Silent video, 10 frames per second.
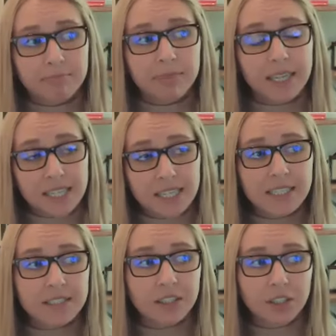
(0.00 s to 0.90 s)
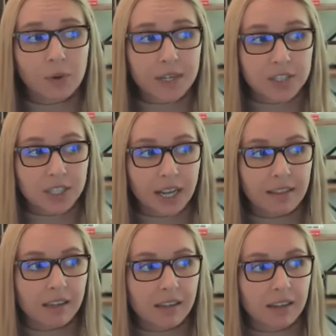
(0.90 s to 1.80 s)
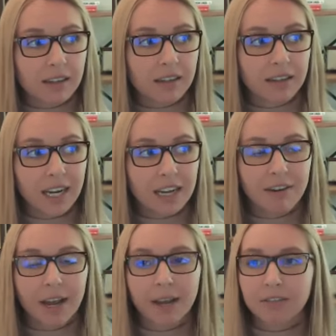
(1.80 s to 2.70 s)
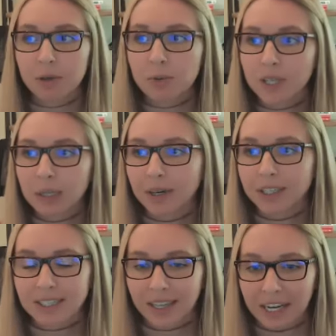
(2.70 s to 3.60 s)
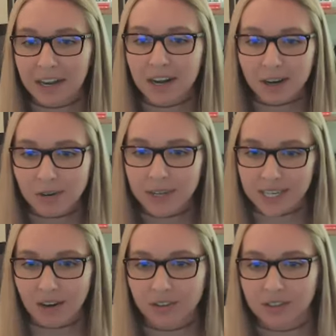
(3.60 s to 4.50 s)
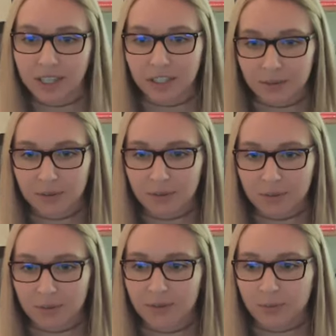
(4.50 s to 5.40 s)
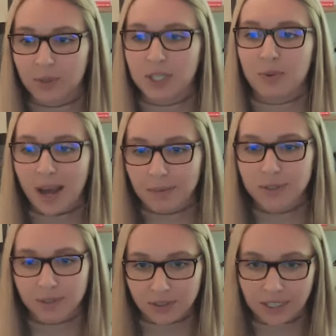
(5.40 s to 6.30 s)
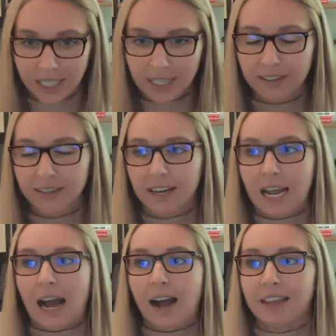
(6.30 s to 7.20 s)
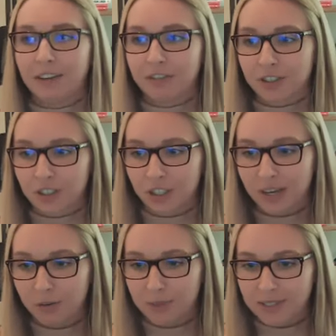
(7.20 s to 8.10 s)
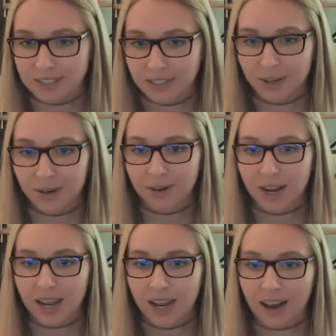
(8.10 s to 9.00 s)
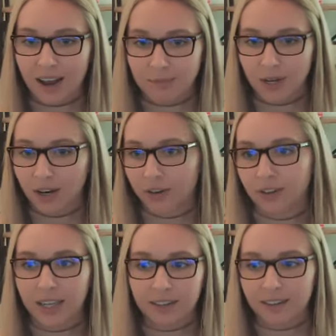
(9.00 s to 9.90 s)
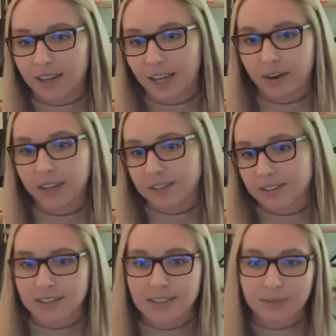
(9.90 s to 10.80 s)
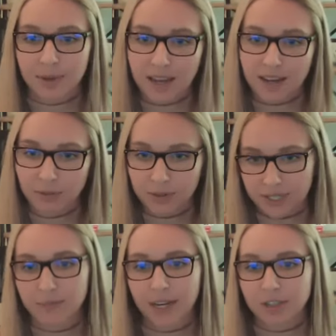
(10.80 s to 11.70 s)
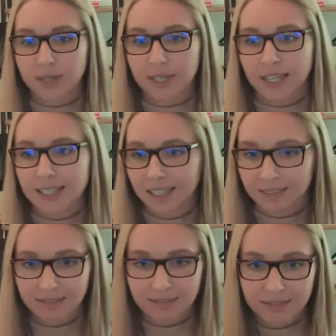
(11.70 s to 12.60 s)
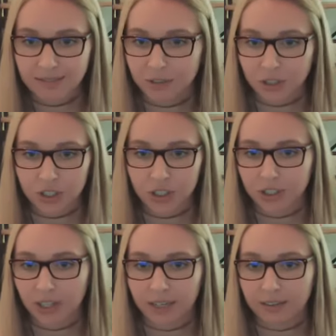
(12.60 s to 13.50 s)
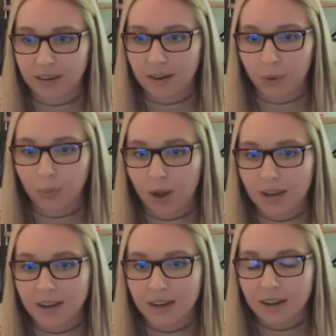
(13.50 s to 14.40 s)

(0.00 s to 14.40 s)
it is a good question. I think if you really wanted to like narrow it down to like what you absolutely need, I think for sure that would be Xero and HubDoc, or like accounting system and receipt management. That's like for sure like #1.